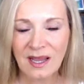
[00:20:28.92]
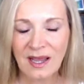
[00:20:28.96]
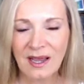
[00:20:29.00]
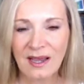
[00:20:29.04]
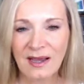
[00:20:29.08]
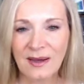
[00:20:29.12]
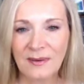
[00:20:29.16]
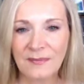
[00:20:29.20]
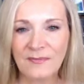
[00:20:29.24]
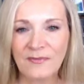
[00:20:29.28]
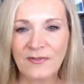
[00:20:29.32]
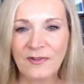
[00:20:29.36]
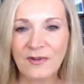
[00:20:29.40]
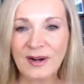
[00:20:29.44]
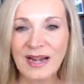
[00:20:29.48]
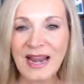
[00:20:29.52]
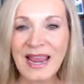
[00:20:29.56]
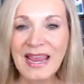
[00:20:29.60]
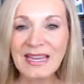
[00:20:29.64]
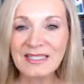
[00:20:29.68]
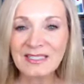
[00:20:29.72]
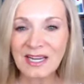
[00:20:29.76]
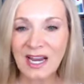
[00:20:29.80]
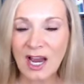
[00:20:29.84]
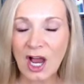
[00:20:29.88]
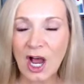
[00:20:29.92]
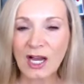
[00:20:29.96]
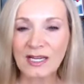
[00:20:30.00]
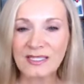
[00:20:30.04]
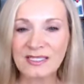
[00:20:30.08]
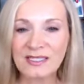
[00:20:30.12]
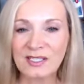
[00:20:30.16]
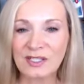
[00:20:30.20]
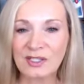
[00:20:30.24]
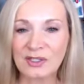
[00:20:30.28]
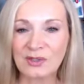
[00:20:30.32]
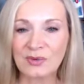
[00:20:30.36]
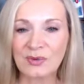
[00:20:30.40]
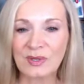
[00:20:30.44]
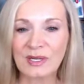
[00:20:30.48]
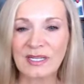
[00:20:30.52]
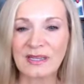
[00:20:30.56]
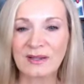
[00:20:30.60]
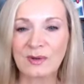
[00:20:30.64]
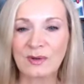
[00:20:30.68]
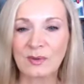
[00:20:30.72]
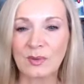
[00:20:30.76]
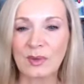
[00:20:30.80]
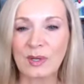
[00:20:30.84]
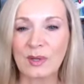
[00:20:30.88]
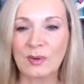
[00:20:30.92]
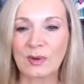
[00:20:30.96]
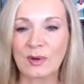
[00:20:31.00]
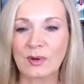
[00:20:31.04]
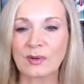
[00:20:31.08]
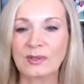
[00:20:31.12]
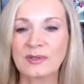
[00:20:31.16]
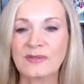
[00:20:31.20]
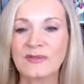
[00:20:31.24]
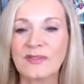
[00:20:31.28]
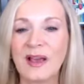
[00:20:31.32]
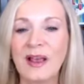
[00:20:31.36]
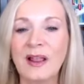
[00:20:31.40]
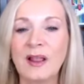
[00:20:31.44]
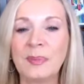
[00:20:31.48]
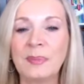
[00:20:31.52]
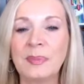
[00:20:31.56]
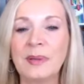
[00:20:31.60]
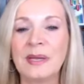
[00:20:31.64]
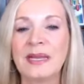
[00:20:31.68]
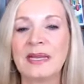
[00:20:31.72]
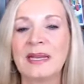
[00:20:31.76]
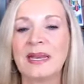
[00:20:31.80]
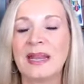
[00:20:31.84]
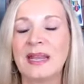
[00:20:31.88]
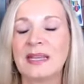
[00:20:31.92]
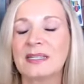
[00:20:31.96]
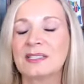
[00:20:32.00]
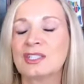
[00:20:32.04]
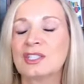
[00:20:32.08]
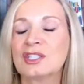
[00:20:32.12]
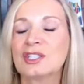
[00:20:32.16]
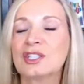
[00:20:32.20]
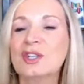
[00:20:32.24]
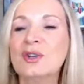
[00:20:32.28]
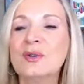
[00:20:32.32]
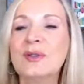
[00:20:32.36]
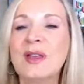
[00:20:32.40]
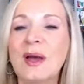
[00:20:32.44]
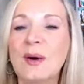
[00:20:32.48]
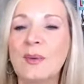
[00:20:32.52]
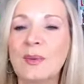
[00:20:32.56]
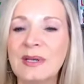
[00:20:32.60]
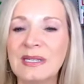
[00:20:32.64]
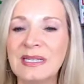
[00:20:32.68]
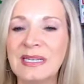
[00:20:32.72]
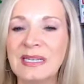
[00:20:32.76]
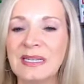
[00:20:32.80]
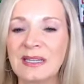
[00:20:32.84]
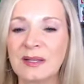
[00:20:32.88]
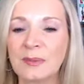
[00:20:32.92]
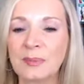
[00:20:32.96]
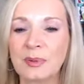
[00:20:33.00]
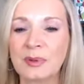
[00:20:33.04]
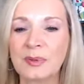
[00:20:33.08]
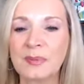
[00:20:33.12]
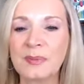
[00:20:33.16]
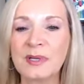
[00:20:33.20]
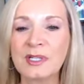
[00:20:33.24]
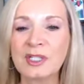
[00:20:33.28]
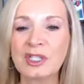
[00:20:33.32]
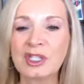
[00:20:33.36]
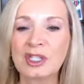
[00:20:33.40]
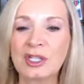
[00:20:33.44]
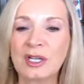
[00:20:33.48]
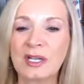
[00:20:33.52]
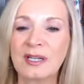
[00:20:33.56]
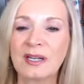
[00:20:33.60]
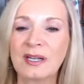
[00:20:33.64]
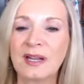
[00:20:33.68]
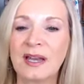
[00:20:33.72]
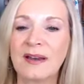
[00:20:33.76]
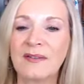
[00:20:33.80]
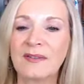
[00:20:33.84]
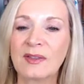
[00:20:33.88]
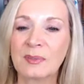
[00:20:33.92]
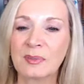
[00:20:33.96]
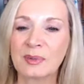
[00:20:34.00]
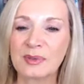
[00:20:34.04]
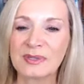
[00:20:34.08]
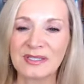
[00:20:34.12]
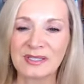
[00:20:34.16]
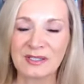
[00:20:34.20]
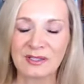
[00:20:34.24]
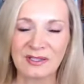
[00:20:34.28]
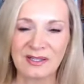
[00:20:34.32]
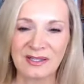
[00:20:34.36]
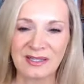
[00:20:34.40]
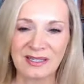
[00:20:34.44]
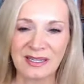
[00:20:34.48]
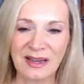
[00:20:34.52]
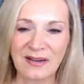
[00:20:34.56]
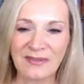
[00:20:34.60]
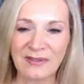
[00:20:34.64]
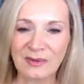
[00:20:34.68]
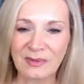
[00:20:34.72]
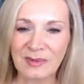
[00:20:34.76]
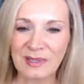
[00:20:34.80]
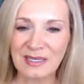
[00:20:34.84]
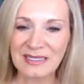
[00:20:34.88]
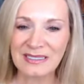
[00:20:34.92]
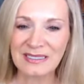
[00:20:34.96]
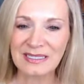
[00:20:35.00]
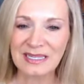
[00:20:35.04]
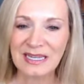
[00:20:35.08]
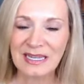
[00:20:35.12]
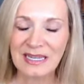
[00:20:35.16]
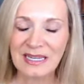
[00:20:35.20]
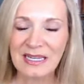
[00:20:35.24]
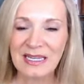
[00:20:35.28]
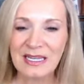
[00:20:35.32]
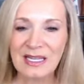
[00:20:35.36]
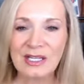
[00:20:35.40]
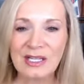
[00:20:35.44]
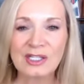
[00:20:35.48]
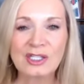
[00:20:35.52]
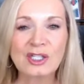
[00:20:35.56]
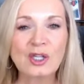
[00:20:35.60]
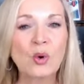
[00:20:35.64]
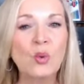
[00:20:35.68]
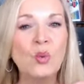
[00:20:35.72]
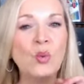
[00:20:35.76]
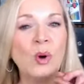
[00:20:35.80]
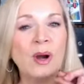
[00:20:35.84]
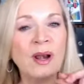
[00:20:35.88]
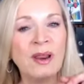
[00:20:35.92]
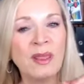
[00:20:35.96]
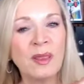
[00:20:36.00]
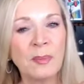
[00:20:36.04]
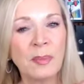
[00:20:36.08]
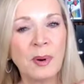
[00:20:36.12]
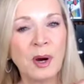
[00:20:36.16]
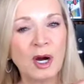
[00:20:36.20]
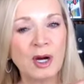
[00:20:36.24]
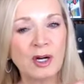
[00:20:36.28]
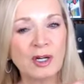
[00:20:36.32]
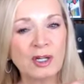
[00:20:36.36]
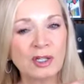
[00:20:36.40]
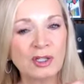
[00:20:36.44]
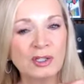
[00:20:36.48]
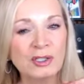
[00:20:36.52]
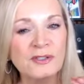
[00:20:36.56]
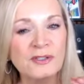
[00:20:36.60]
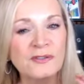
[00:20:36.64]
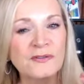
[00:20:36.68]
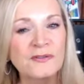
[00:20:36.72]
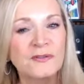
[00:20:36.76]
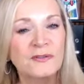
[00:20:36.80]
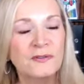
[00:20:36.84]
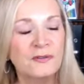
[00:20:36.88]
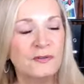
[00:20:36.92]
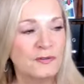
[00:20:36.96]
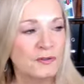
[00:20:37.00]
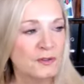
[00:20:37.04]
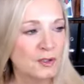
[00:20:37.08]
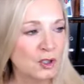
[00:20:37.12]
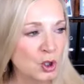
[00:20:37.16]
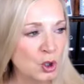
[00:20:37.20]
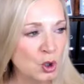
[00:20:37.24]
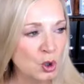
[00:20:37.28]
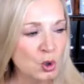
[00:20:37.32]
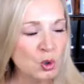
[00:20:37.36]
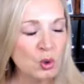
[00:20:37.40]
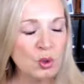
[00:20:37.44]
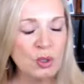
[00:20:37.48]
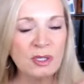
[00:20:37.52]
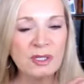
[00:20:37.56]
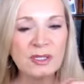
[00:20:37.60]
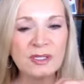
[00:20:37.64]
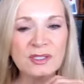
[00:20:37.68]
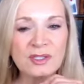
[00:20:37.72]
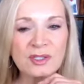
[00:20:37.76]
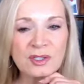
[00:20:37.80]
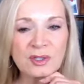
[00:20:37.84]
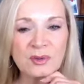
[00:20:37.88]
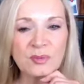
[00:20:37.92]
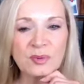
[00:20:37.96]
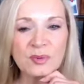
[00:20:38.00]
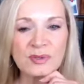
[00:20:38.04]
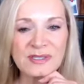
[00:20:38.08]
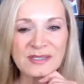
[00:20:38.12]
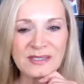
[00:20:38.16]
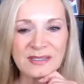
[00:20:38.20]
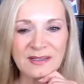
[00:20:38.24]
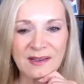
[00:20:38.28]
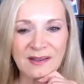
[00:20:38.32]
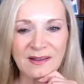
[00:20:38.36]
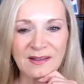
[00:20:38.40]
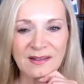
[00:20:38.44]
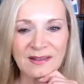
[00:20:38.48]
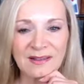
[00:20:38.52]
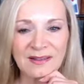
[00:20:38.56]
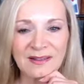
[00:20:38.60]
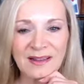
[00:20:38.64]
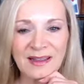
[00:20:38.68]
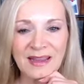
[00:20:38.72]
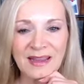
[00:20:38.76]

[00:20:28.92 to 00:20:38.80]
Um, for an antioxidant drink that we were developing. And to do that, we needed the permission of the Brazilian government. So one of the partners flew to Brazil